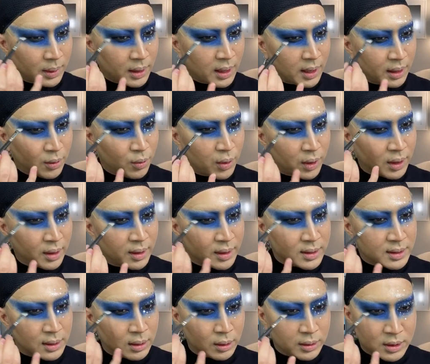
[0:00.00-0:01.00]
kind of wanted
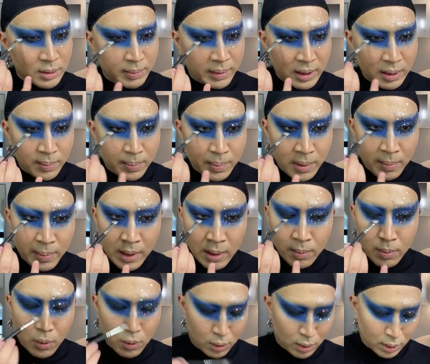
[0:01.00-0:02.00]
this look to be a bit
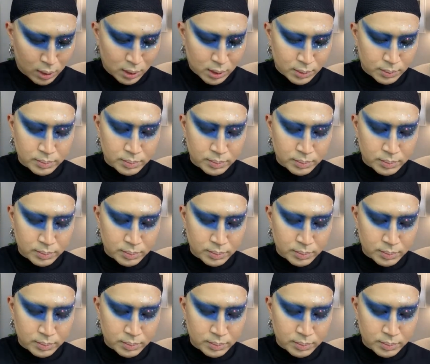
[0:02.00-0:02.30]
more